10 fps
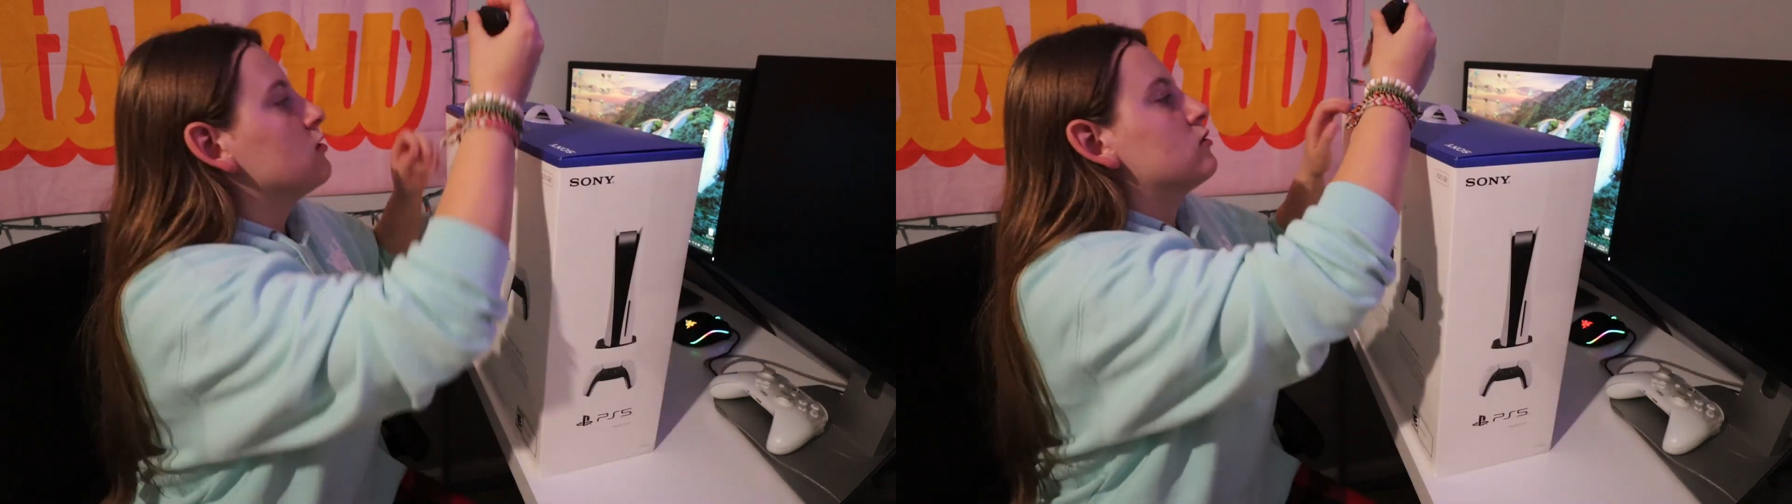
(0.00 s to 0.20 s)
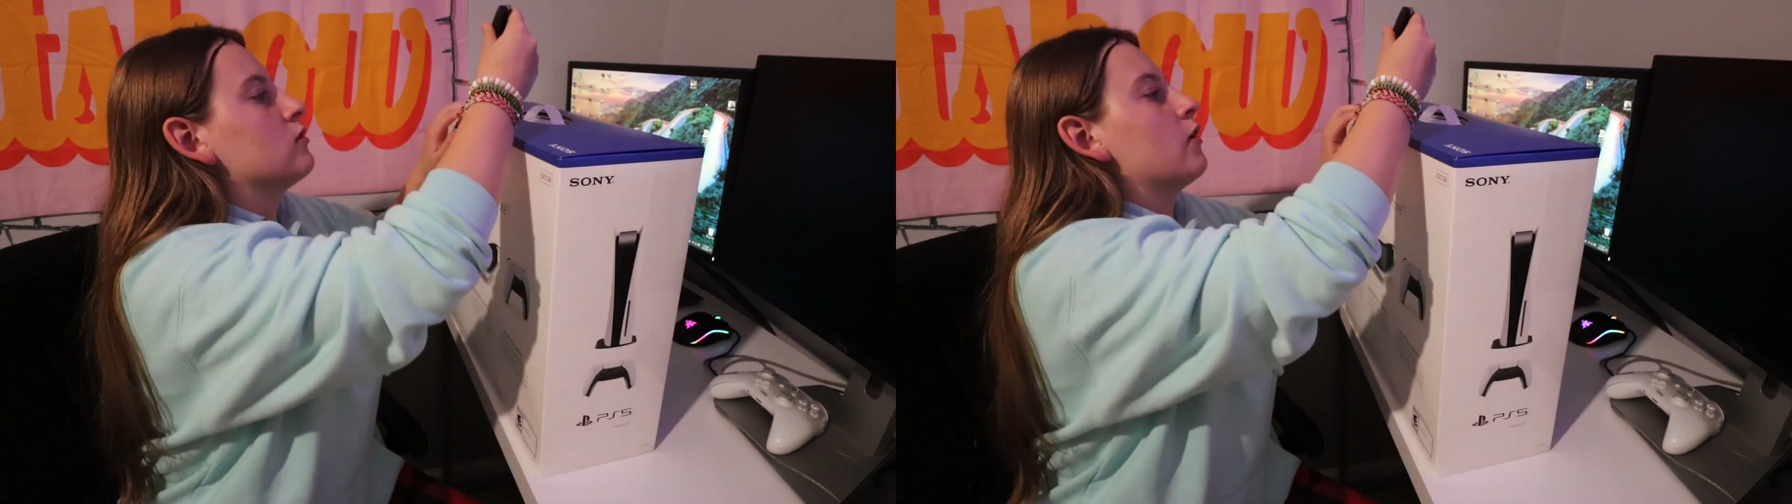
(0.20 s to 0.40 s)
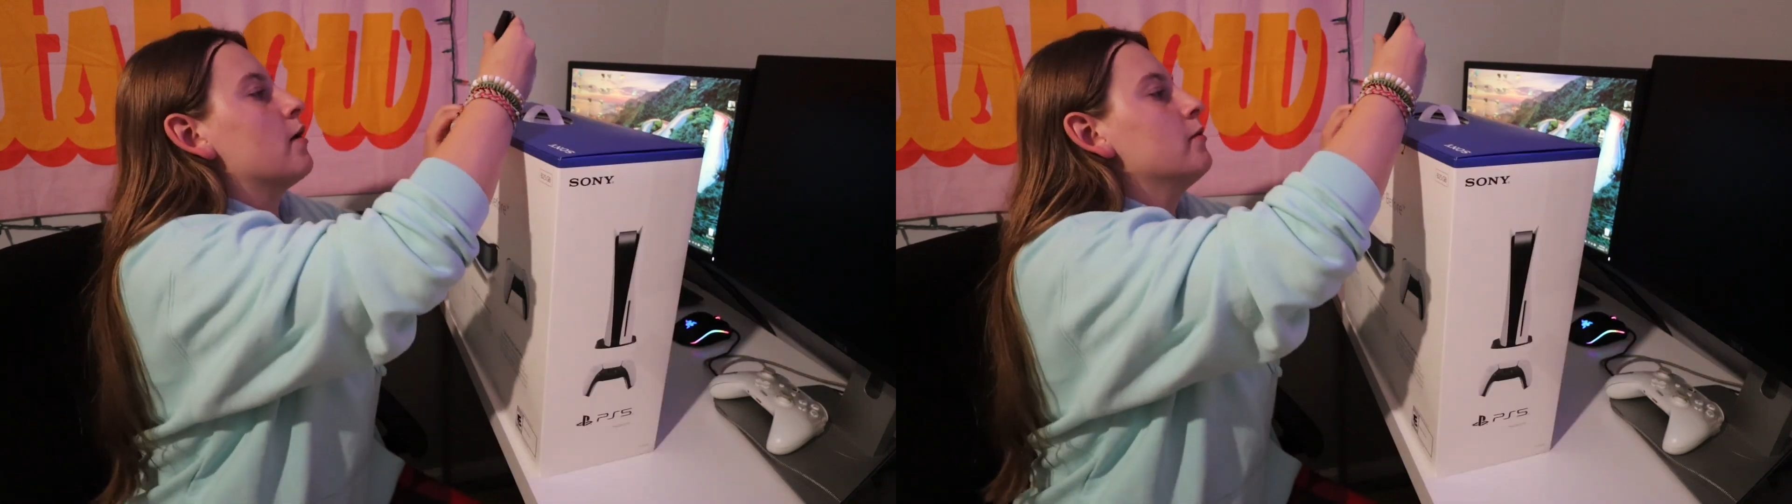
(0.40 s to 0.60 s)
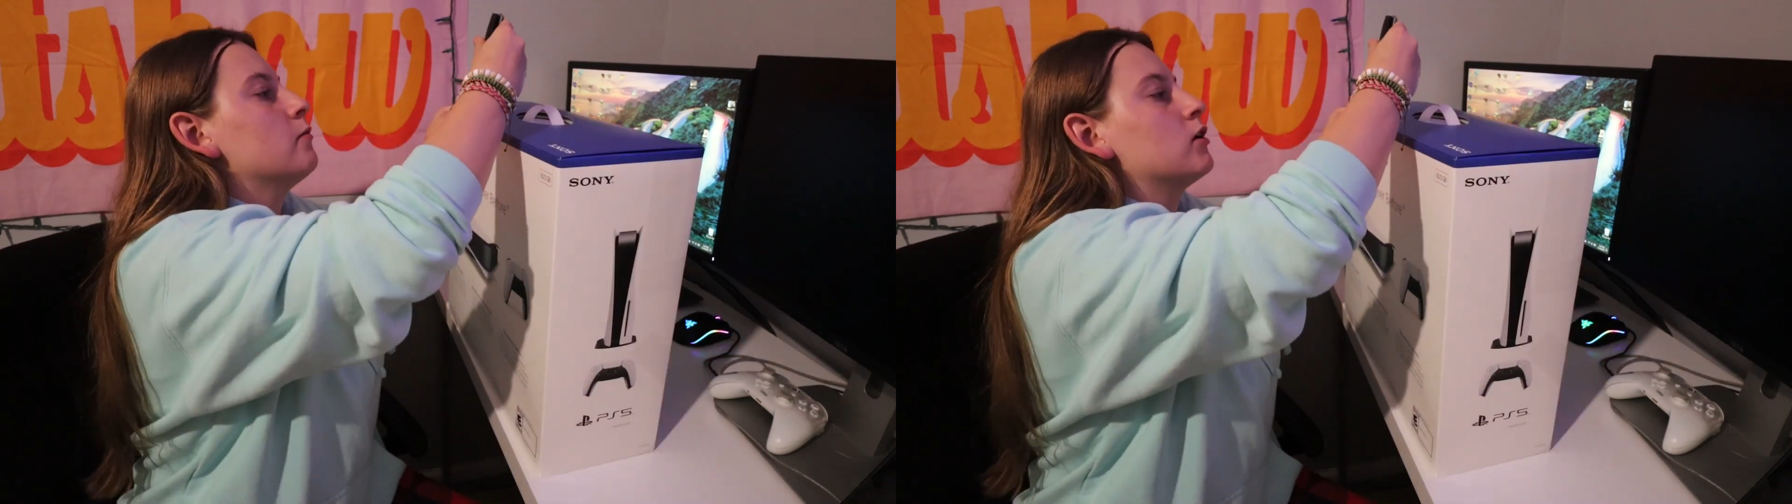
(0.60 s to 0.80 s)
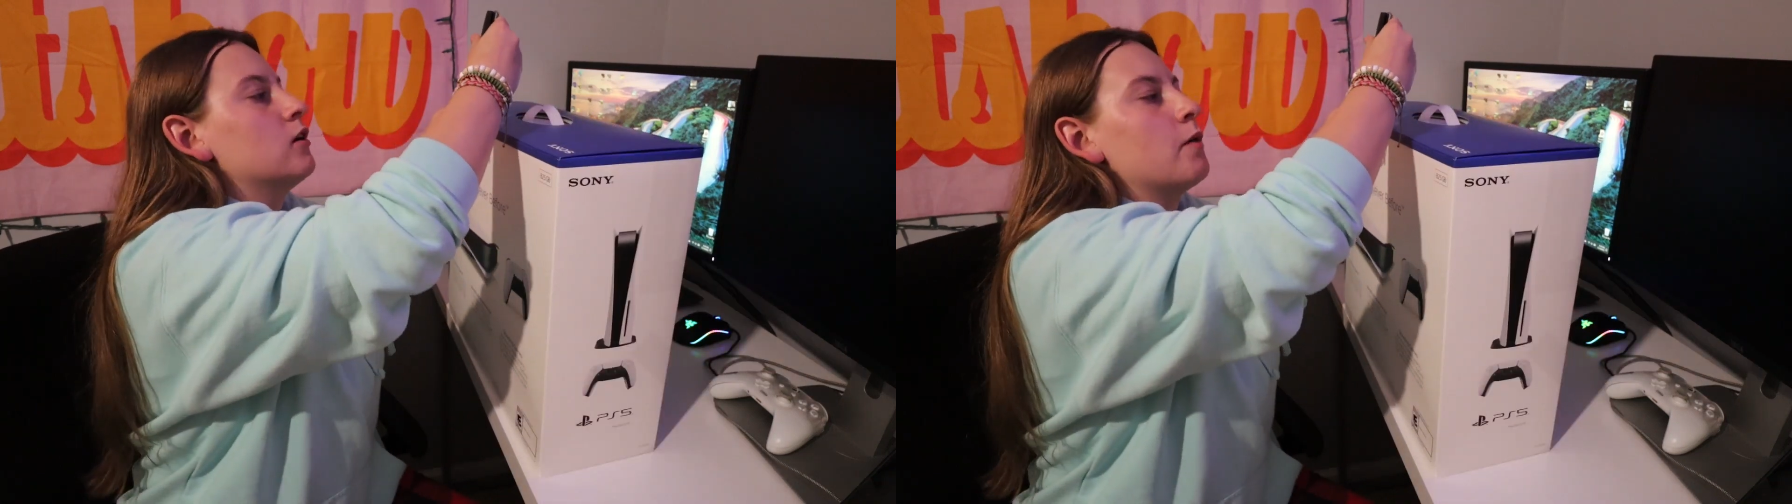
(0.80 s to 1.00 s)
So I've been
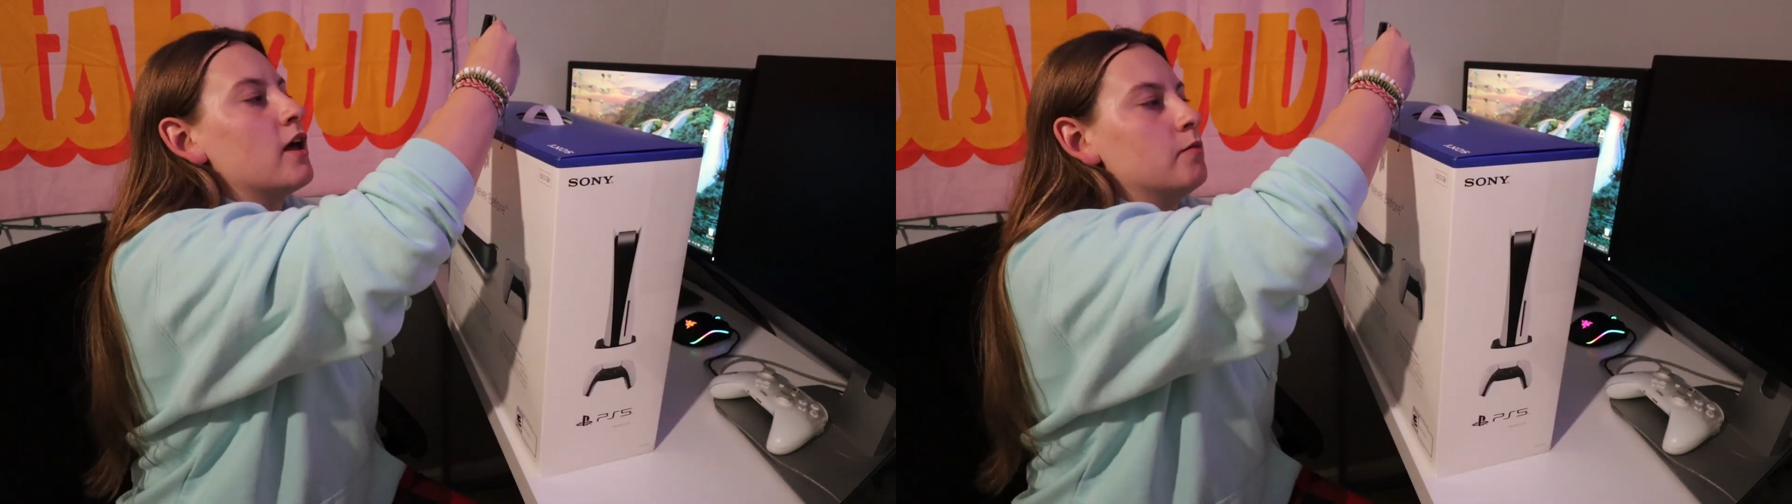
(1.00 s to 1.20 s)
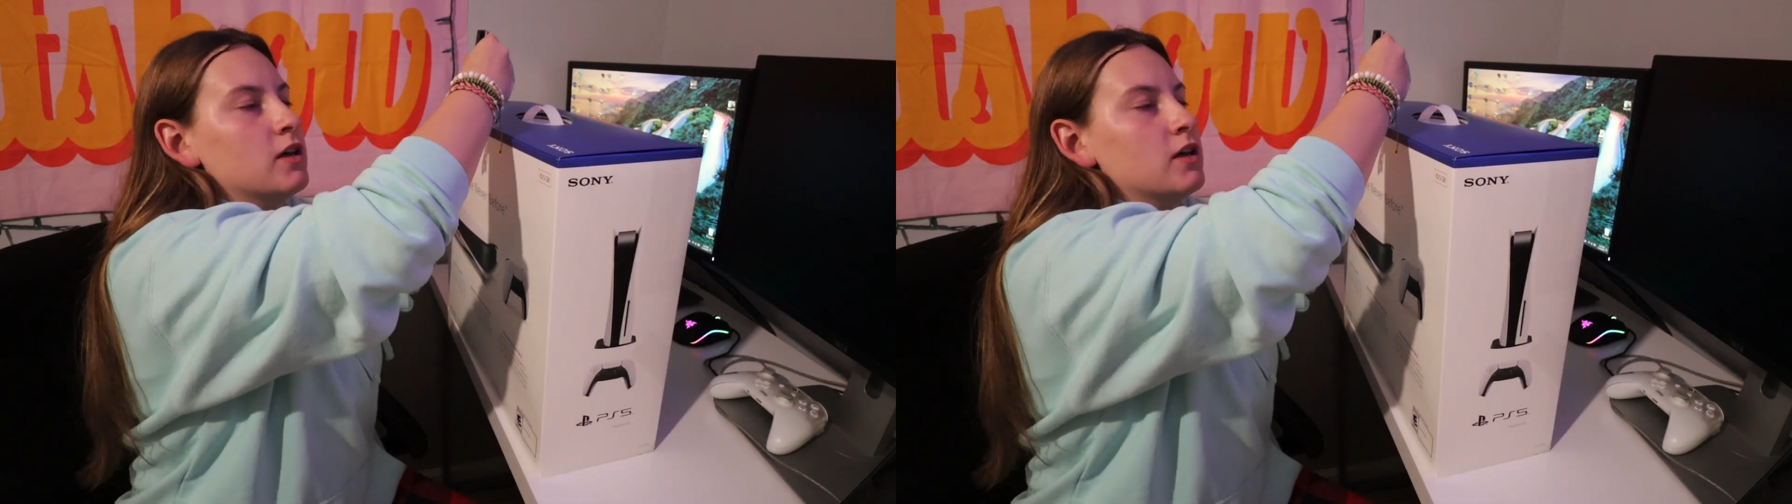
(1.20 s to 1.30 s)
wanting to buy the